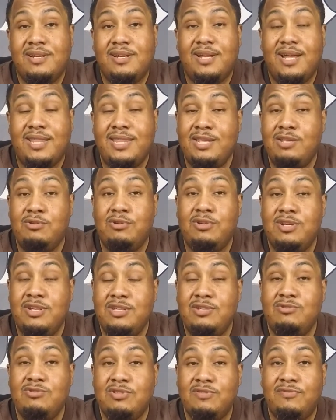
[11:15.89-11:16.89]
I think you could
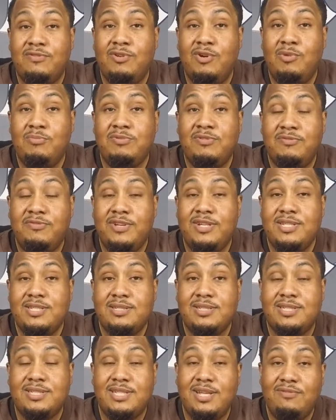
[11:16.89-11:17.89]
use it for home defense.
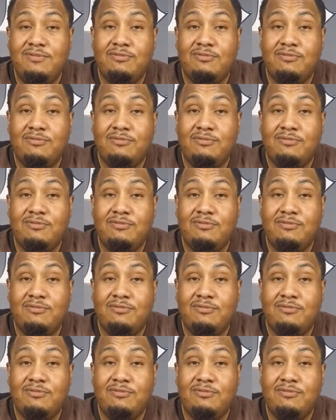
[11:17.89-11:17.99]
It's 7